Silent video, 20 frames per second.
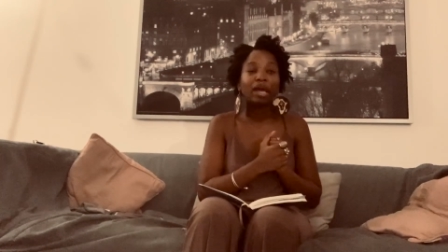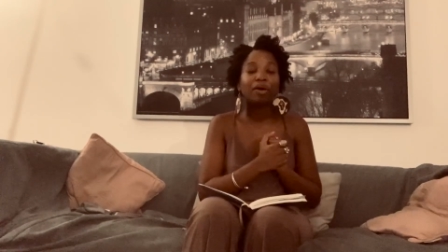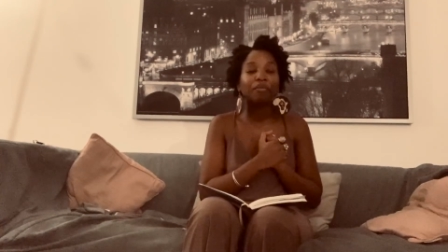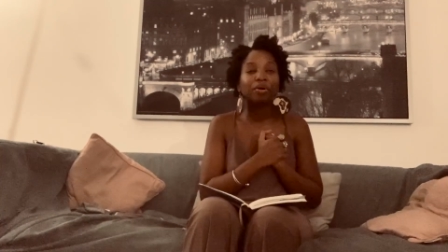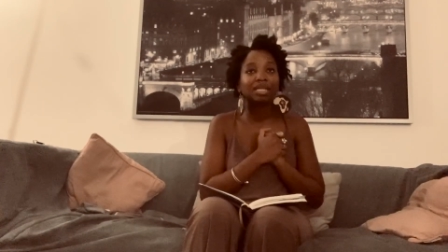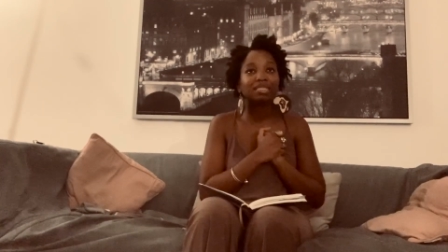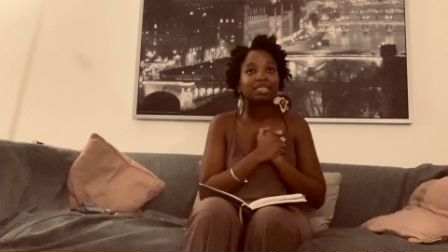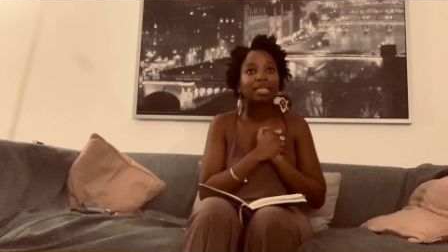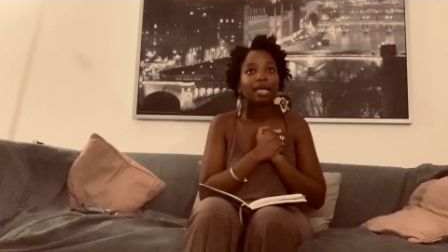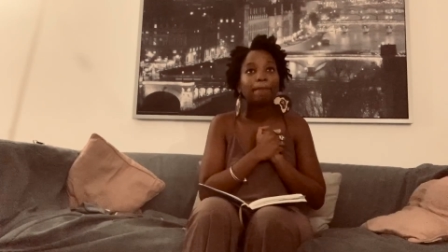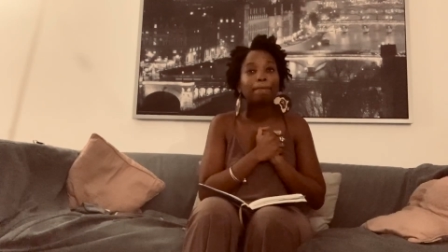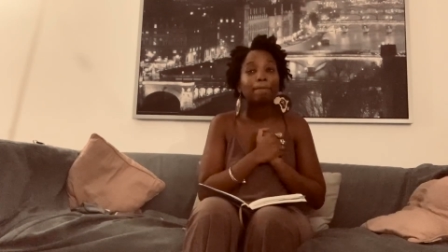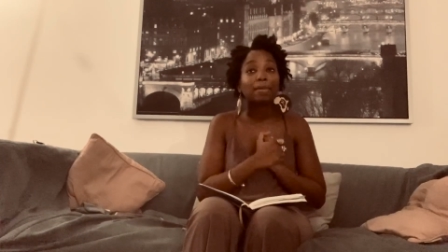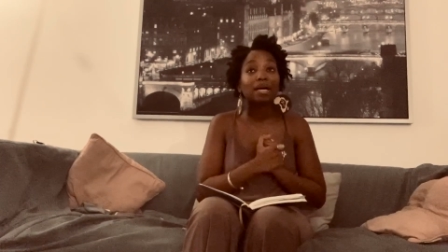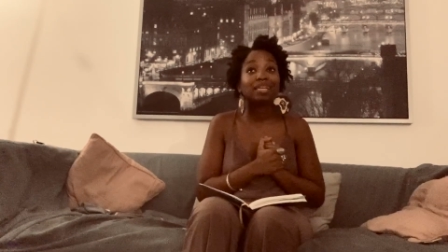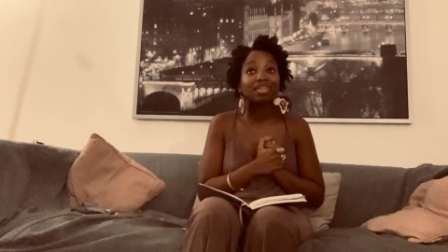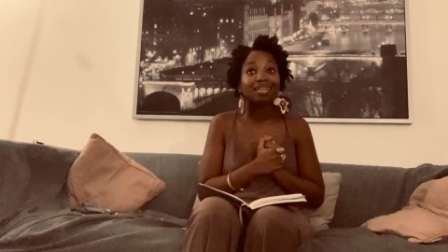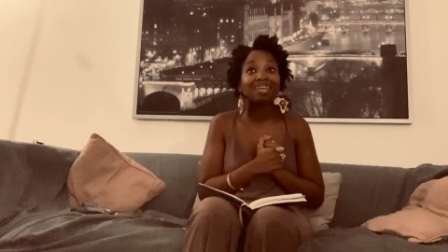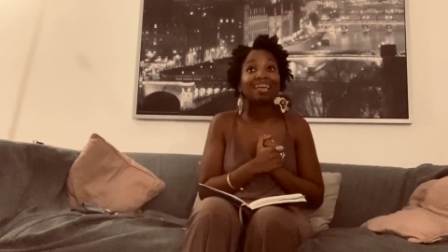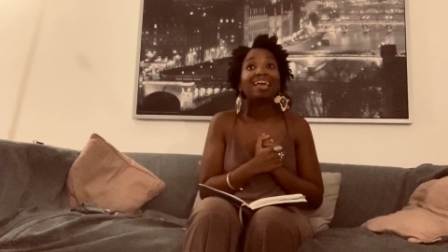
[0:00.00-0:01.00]
And when I say
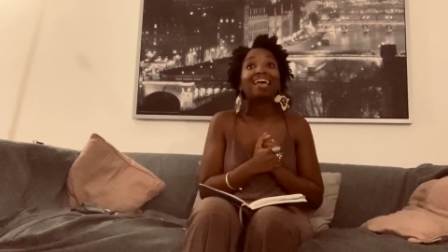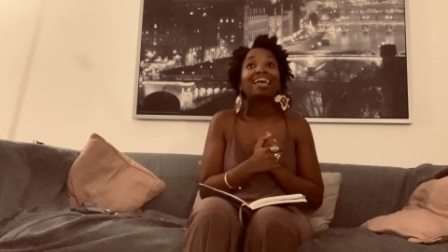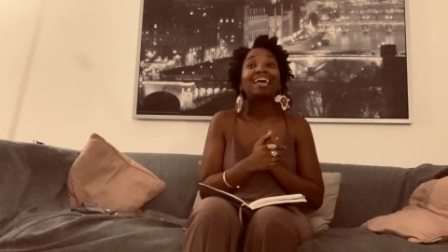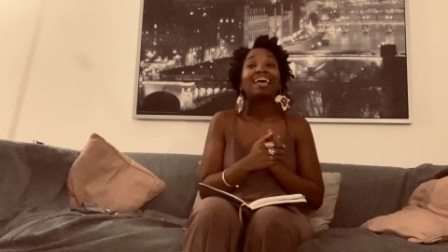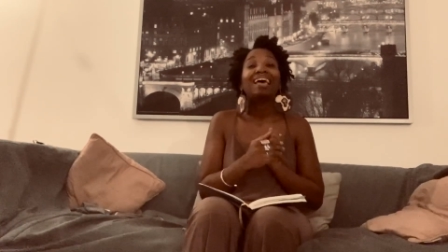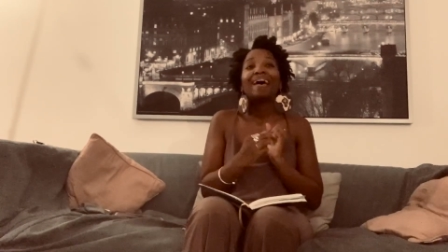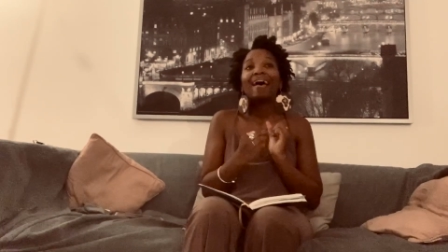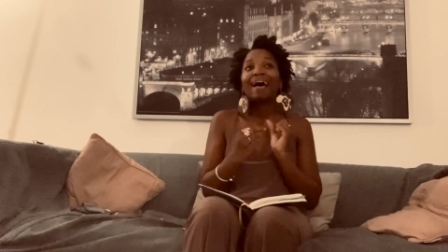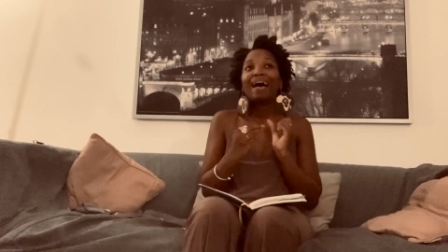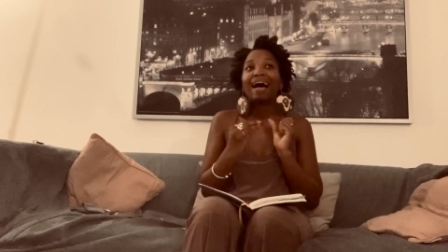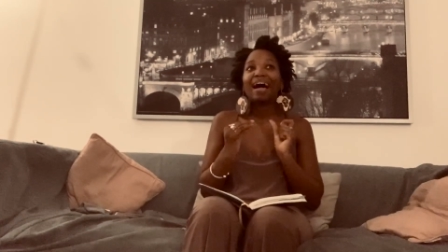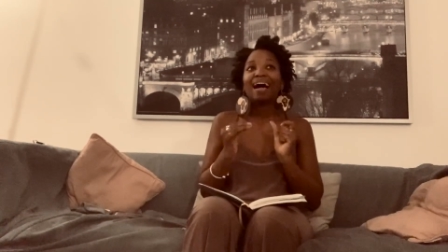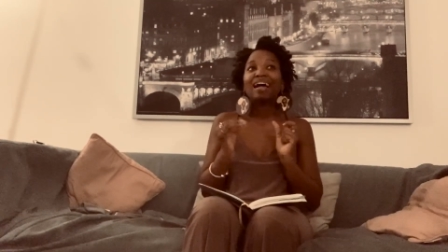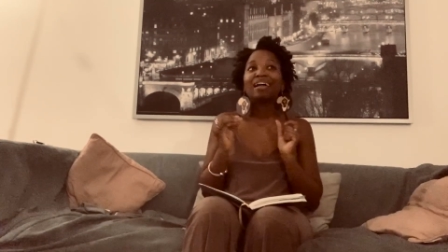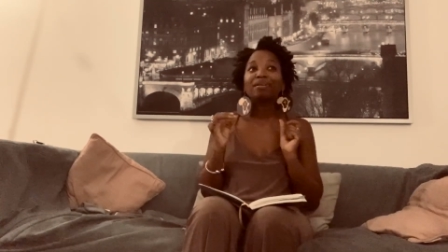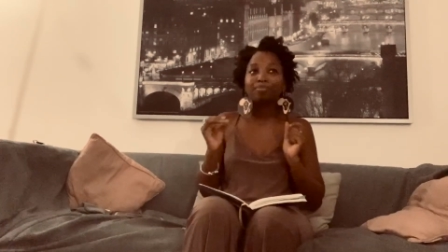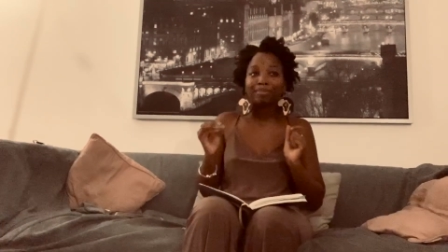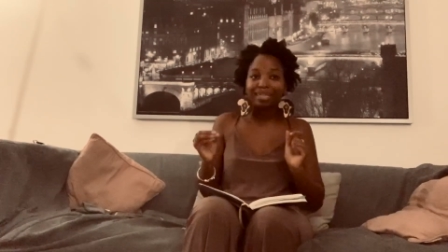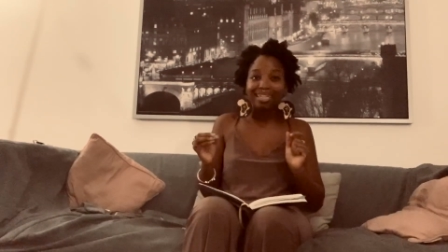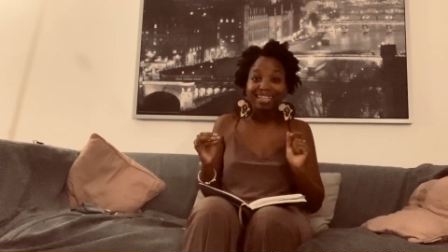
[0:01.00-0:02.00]
money,
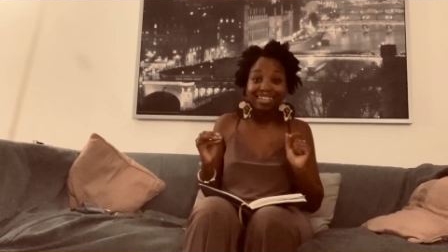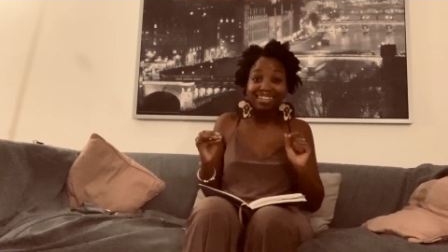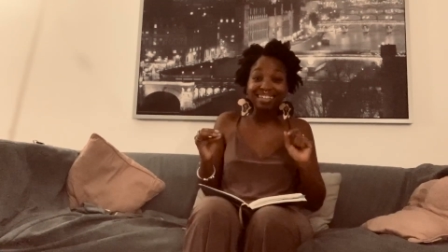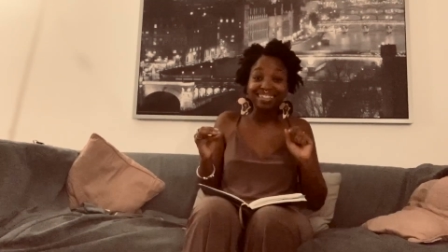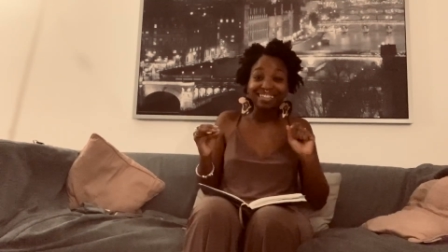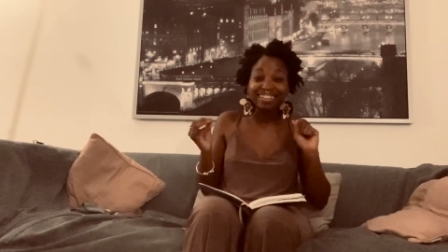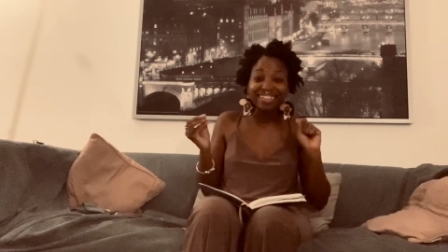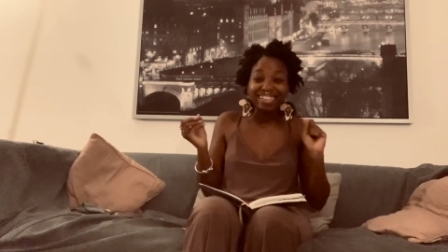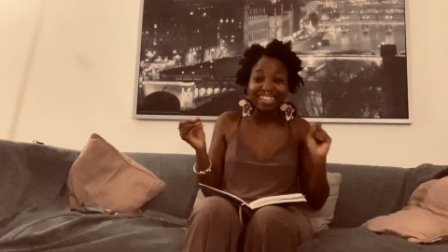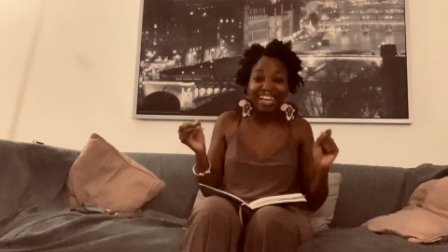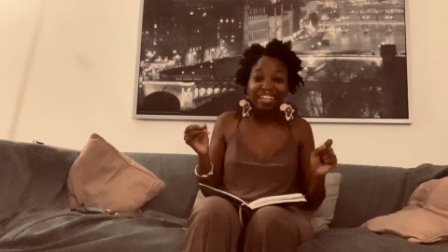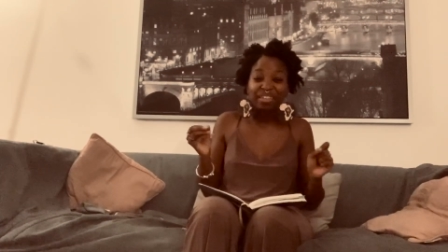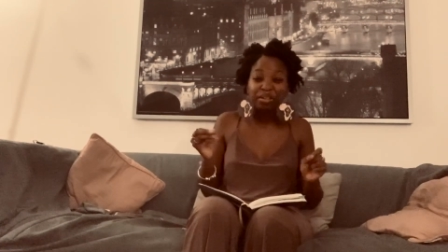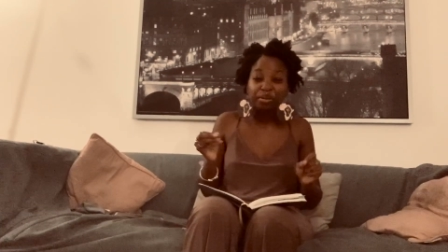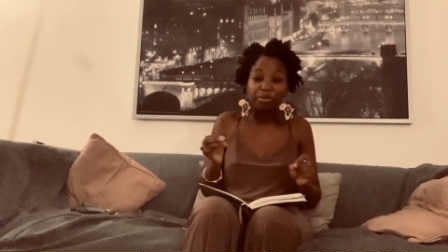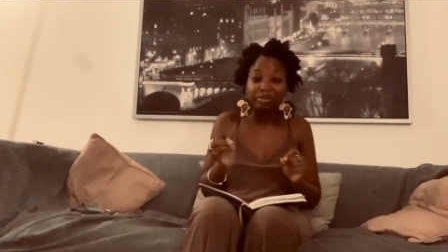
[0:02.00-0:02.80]
I mean that you